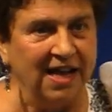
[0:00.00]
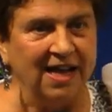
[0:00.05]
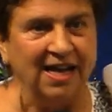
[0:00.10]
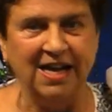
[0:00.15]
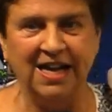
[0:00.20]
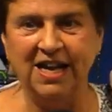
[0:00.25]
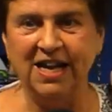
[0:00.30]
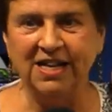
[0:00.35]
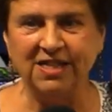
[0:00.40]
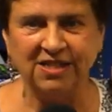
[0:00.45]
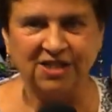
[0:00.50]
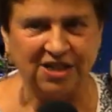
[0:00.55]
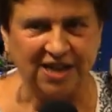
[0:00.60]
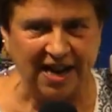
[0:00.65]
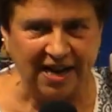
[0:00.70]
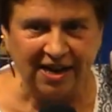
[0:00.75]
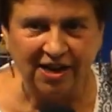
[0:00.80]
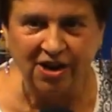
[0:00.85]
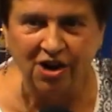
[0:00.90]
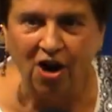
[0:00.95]
He's
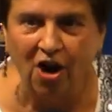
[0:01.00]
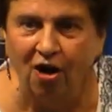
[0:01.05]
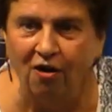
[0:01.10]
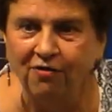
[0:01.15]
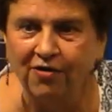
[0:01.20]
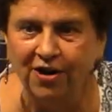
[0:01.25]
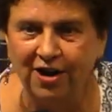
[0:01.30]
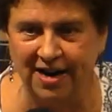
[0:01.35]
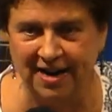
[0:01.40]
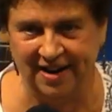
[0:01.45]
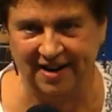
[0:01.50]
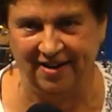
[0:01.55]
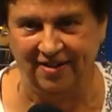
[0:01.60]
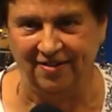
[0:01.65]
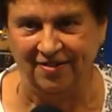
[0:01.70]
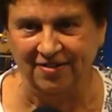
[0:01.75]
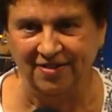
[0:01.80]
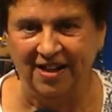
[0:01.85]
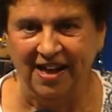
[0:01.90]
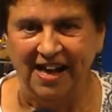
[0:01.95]
taken over
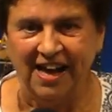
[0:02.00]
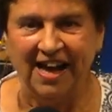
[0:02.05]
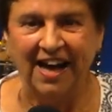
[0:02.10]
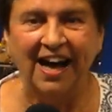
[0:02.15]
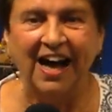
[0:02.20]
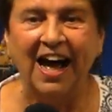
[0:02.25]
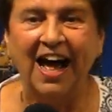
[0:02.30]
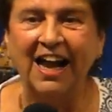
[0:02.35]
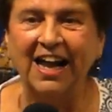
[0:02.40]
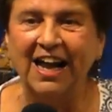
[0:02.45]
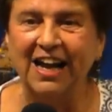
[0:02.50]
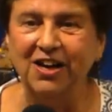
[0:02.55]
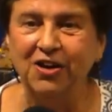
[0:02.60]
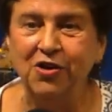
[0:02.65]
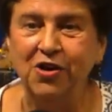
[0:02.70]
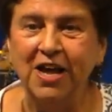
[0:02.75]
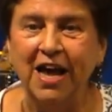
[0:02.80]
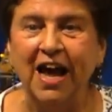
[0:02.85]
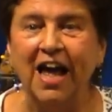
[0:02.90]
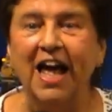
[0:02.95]
now.
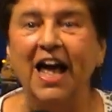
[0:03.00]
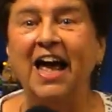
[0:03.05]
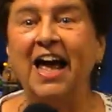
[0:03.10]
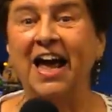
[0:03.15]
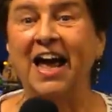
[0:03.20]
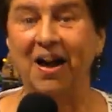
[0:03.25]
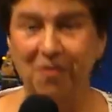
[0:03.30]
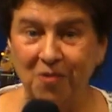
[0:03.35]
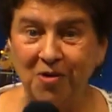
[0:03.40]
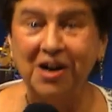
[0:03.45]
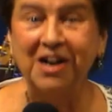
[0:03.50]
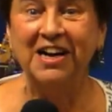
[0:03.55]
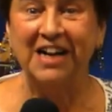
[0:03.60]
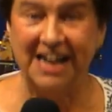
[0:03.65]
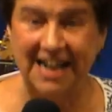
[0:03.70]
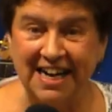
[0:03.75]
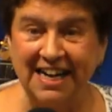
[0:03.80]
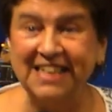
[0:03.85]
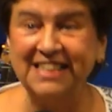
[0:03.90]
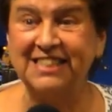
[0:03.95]
Hallelujah. And we're
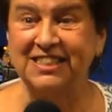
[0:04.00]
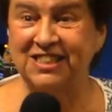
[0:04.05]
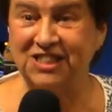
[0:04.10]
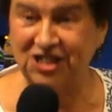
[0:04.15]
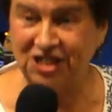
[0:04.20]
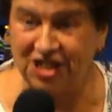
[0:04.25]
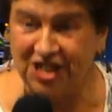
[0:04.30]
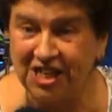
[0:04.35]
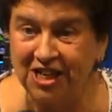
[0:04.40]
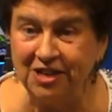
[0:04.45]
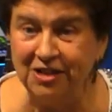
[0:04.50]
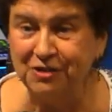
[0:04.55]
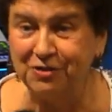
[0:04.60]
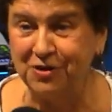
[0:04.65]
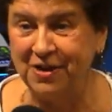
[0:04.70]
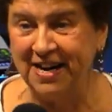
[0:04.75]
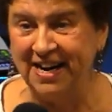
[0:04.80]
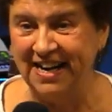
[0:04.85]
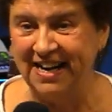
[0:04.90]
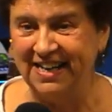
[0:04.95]
his
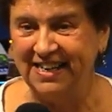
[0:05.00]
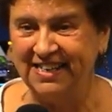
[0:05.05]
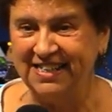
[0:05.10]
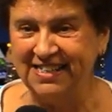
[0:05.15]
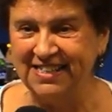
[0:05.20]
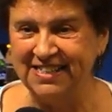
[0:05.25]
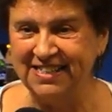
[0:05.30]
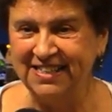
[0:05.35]
children.